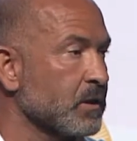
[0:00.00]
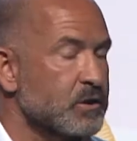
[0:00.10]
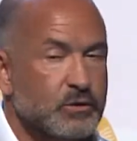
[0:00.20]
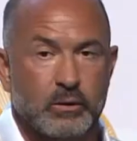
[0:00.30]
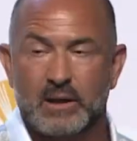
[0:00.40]

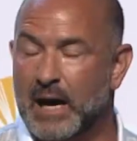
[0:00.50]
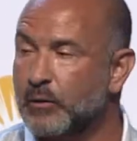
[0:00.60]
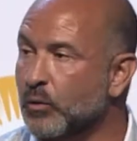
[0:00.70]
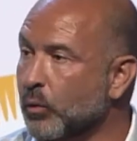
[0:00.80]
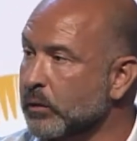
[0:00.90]
to allow the
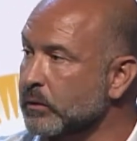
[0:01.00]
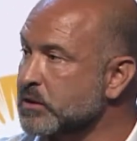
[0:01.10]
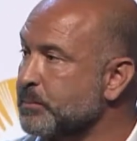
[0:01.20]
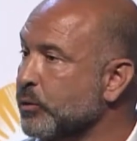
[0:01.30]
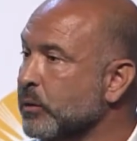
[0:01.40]
world's
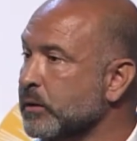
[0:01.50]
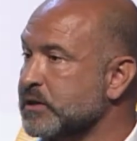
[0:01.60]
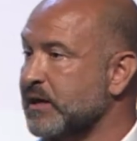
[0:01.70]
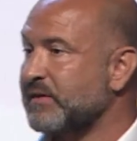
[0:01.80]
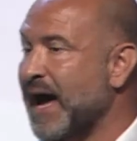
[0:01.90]
poor to
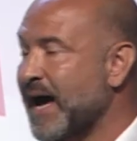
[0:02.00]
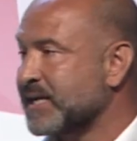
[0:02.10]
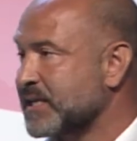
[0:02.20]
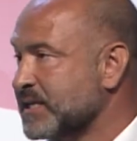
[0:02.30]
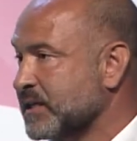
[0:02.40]
have
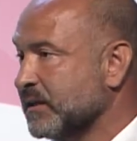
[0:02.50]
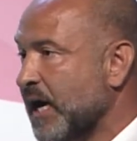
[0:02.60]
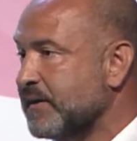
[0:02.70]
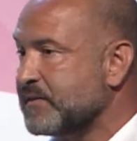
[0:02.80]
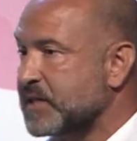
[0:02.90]
access to
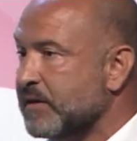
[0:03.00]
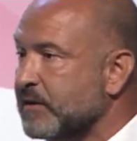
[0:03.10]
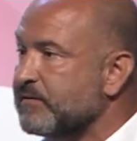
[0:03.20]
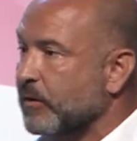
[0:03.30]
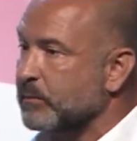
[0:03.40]
life-saving
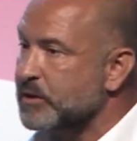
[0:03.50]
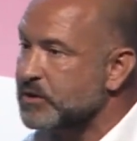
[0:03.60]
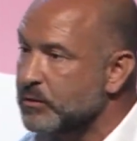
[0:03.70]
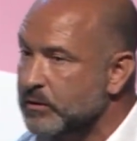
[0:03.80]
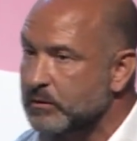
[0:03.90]

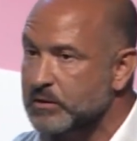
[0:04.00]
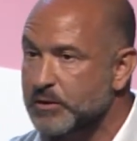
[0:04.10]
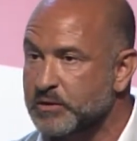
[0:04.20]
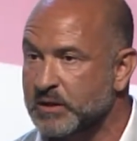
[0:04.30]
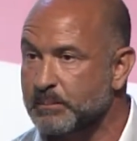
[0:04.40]
pharmaceuticals using